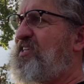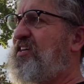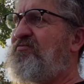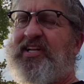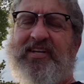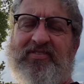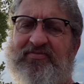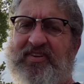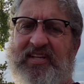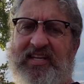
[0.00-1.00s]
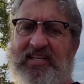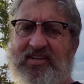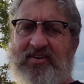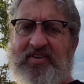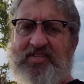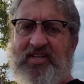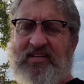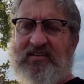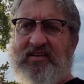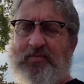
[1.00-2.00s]
didn't really even feel a need to go visit
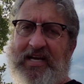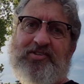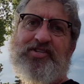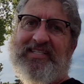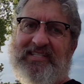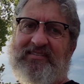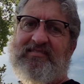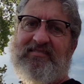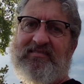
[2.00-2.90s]
it, and we actually didn't.